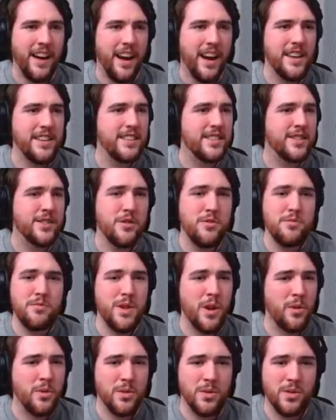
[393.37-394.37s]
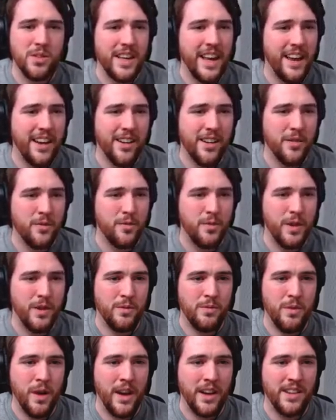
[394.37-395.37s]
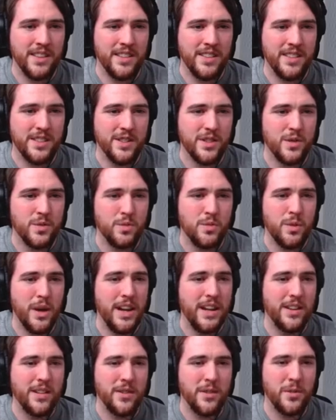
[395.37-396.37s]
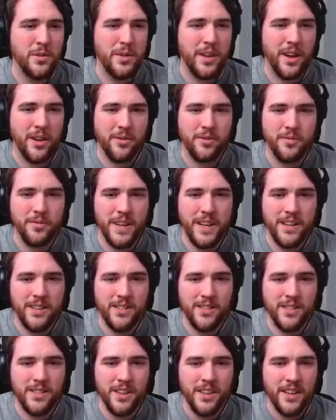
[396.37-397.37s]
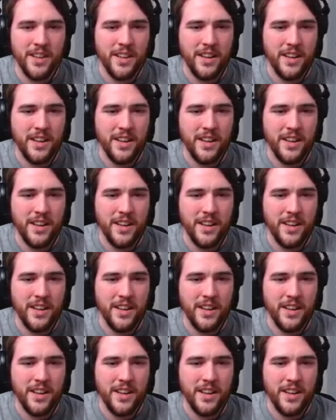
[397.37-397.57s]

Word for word: I assume no one will care if we run straight through their field.